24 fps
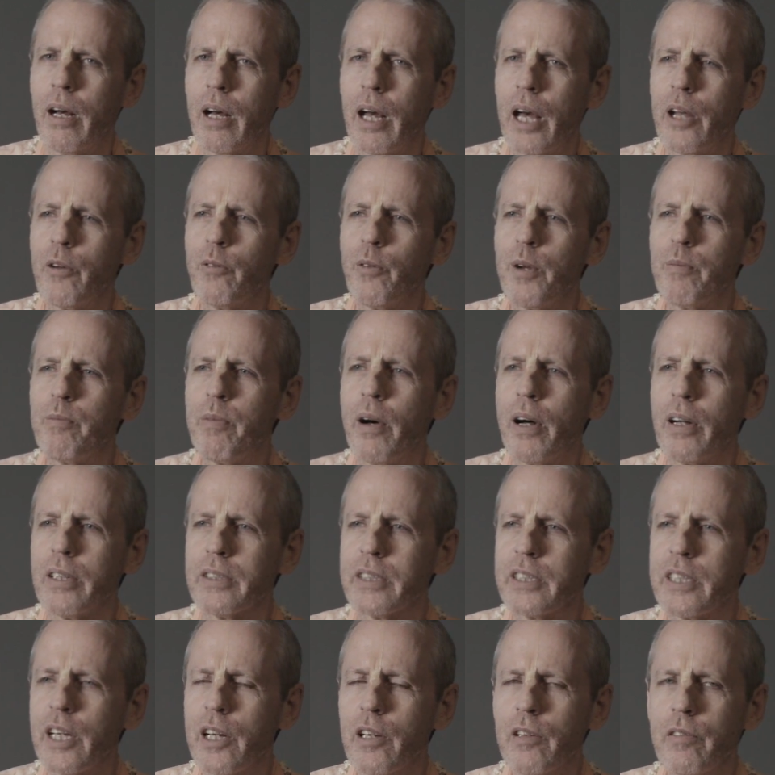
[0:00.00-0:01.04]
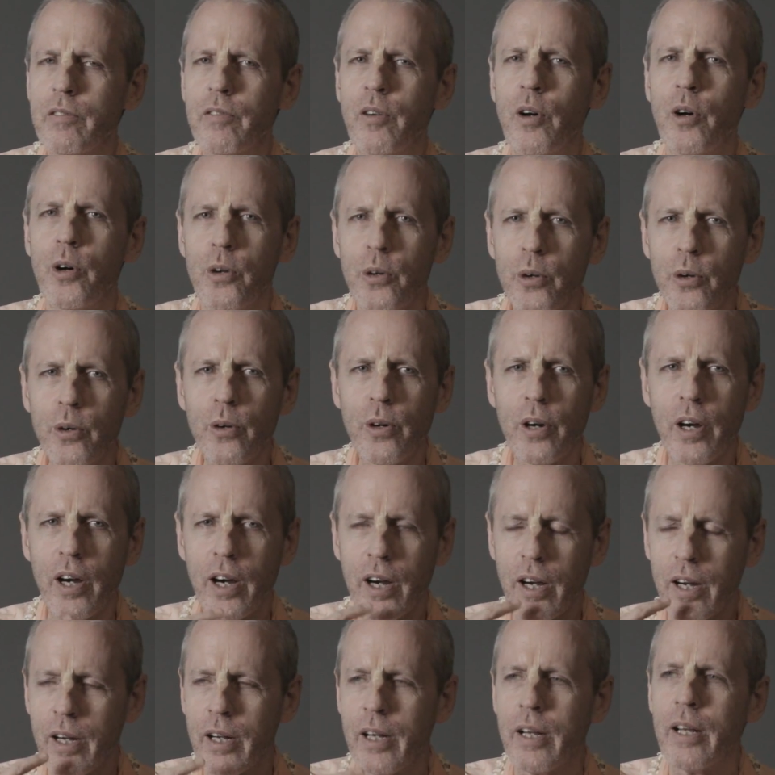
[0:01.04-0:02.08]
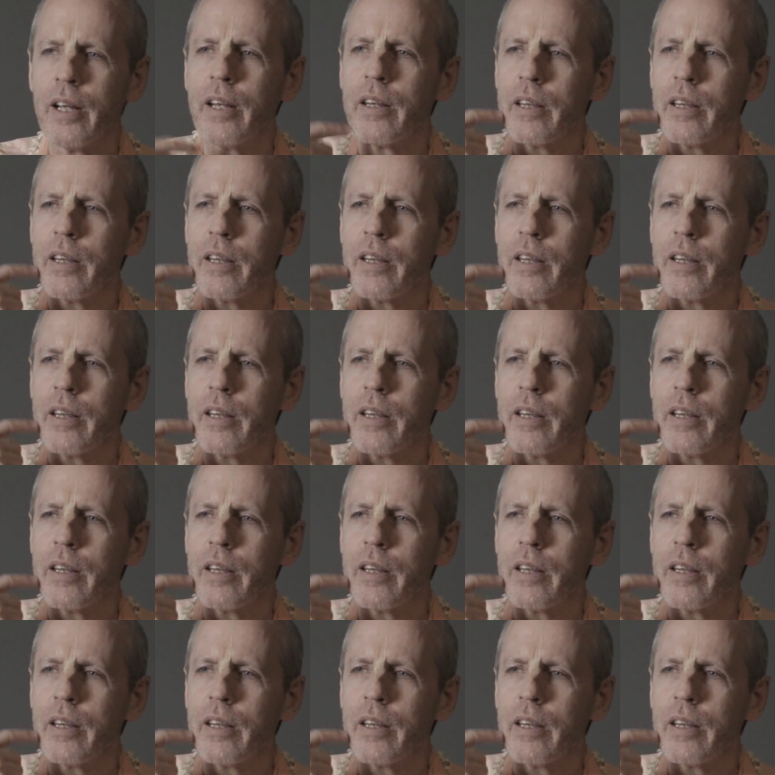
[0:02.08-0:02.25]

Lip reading: and repulsive, or